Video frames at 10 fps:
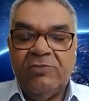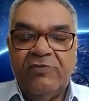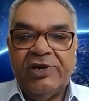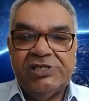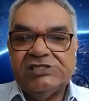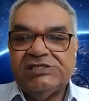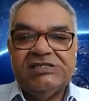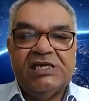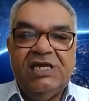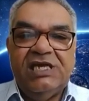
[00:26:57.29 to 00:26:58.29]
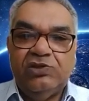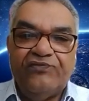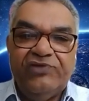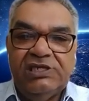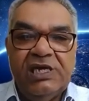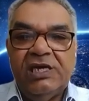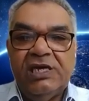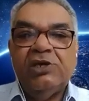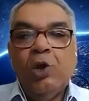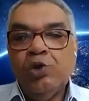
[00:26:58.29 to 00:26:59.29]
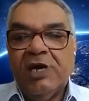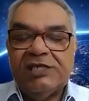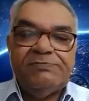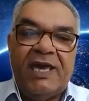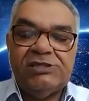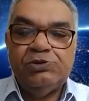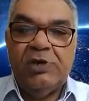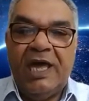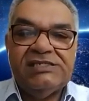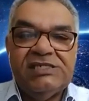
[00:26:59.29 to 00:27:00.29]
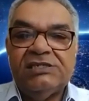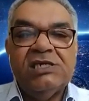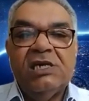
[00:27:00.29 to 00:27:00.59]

registers at the end of the year, who has passed, who hasn't.